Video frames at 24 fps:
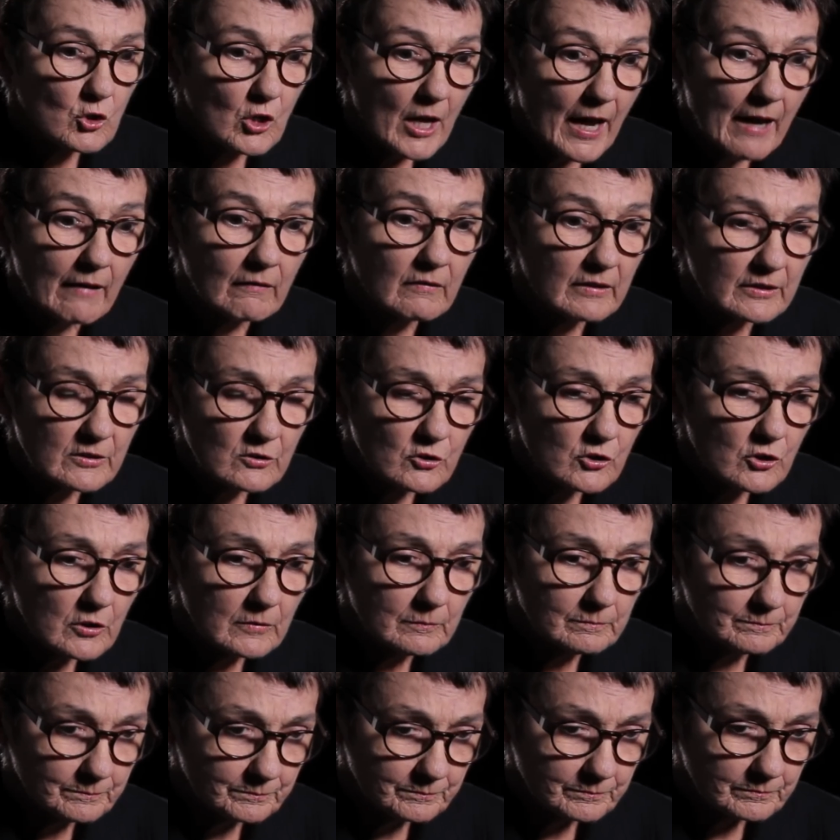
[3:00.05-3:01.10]
challenge
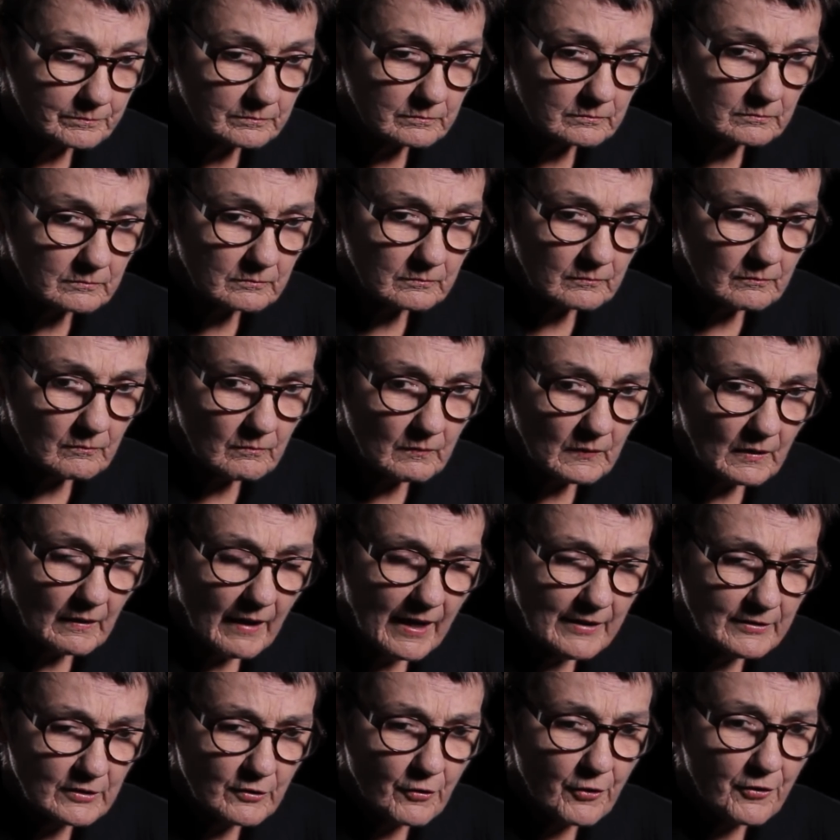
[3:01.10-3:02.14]

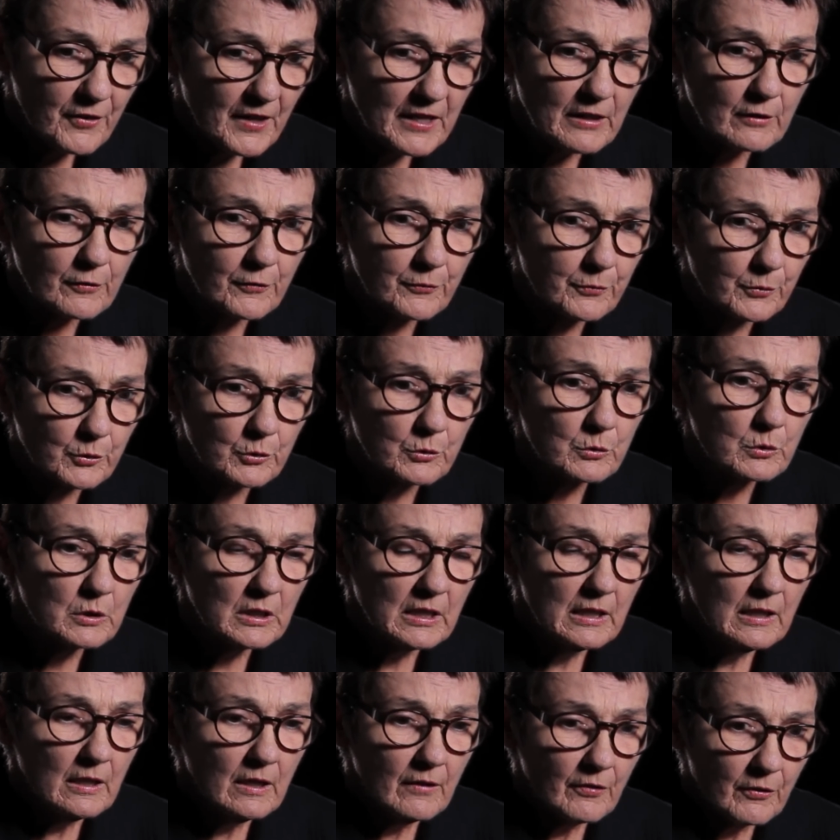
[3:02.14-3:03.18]
and to think through
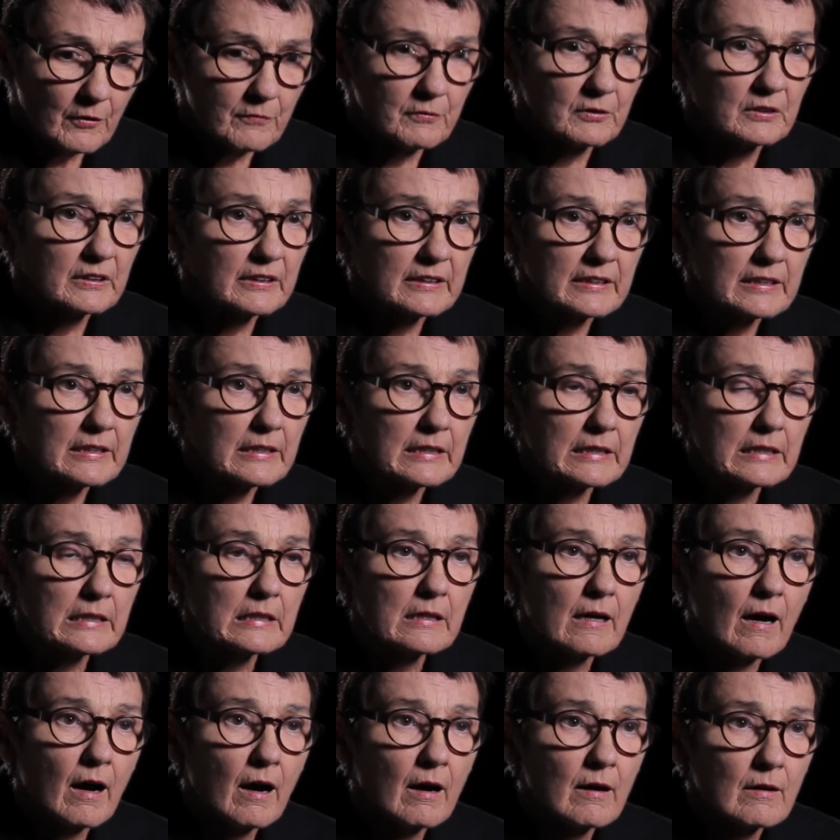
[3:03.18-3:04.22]
the validity
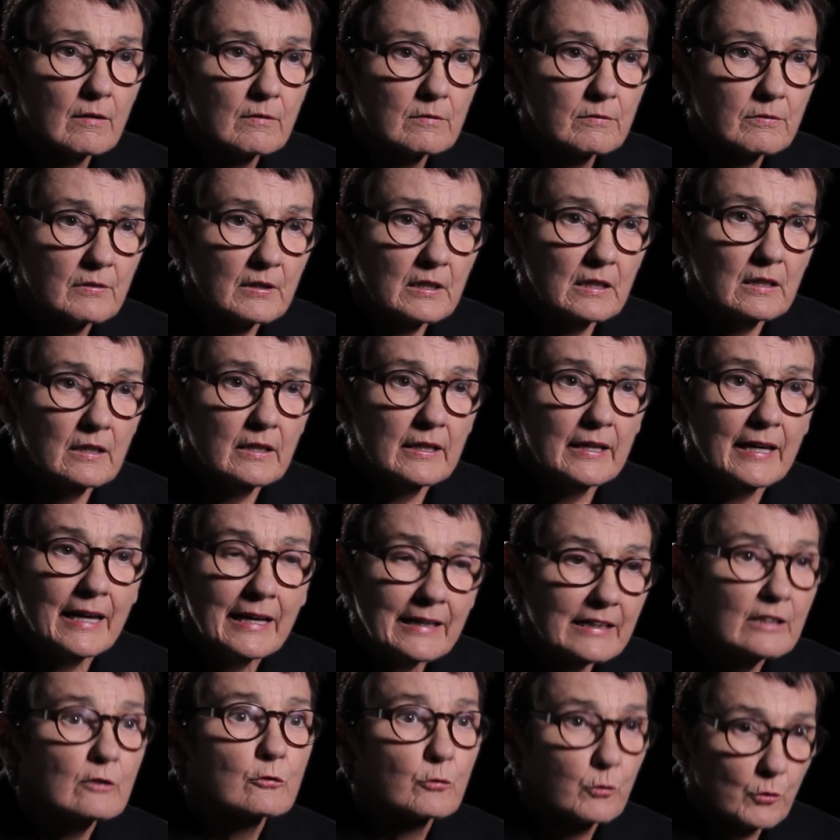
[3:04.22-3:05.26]
of
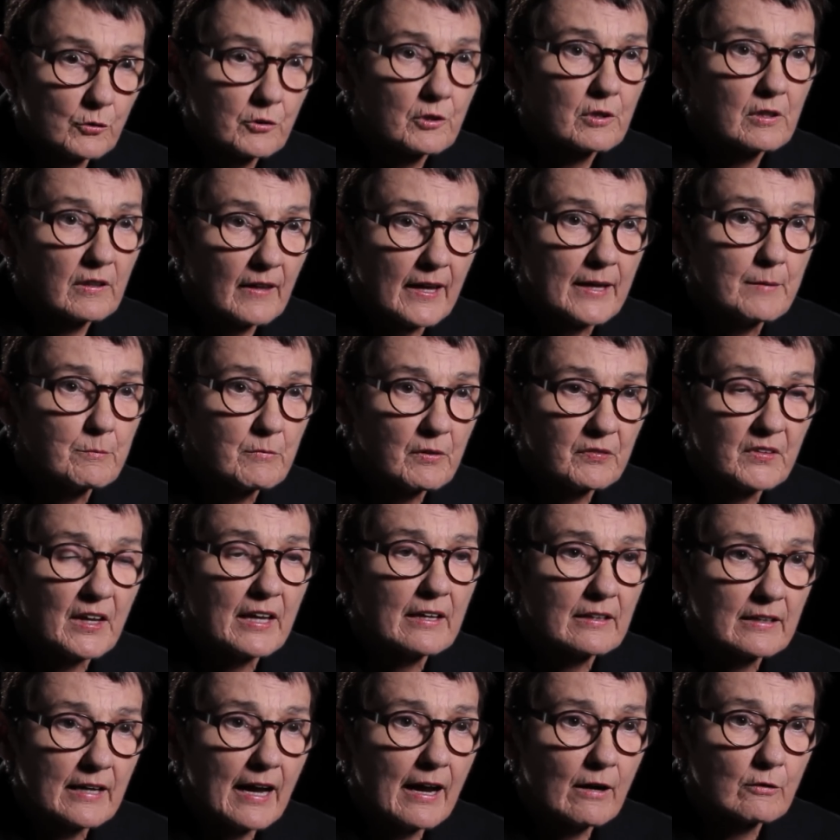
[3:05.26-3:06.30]
any truth claim that they
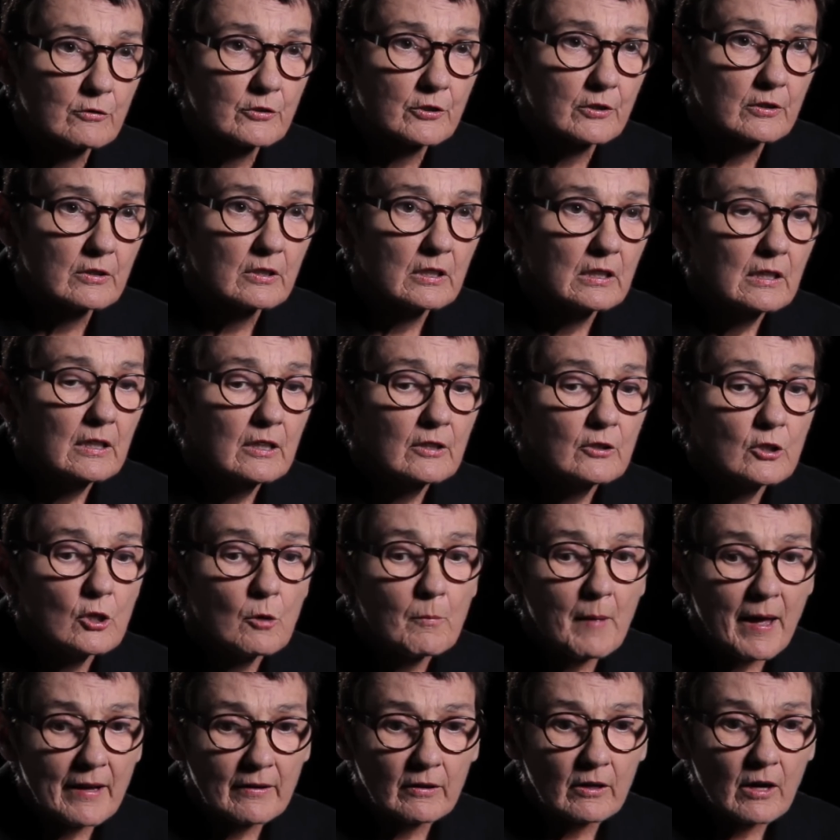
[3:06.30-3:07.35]
encounter, no
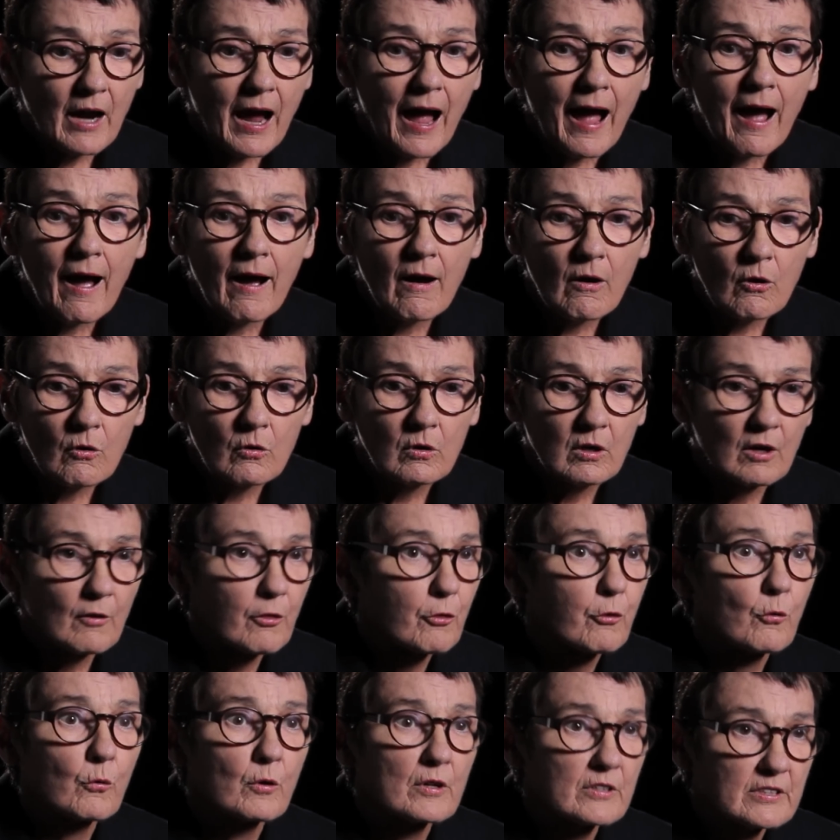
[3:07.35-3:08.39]
matter how
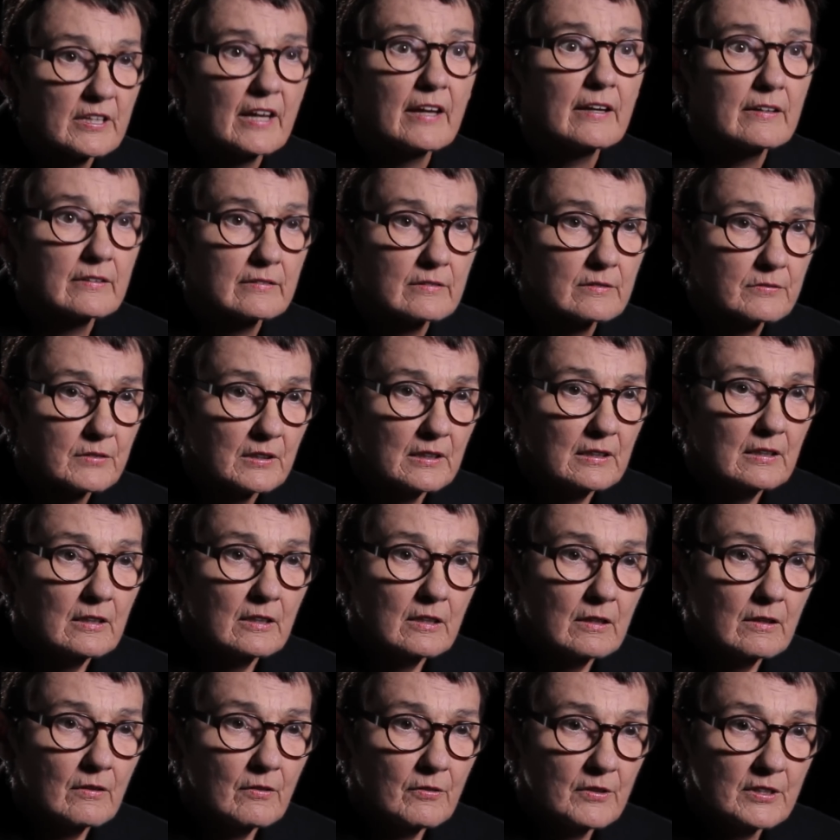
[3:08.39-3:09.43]
authoritative
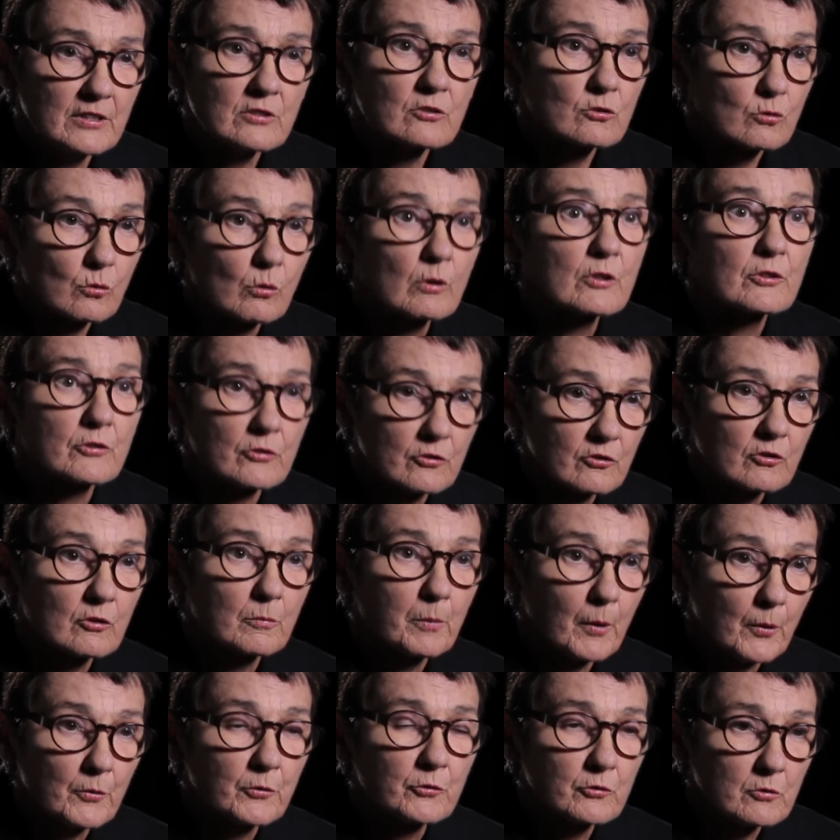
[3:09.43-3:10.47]
the source is
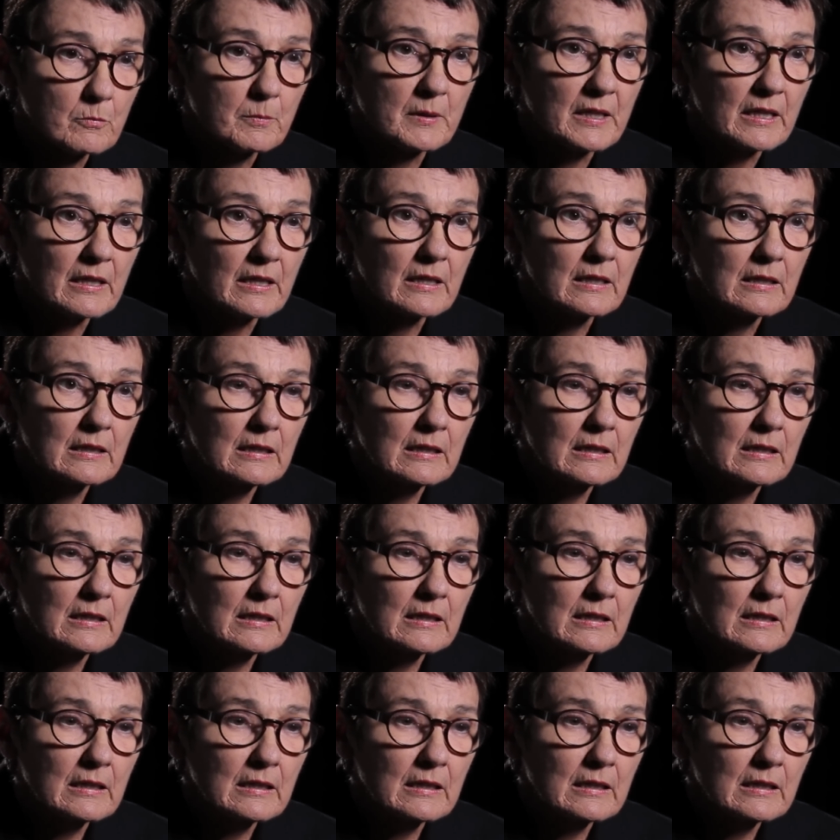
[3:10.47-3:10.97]
supposed to be.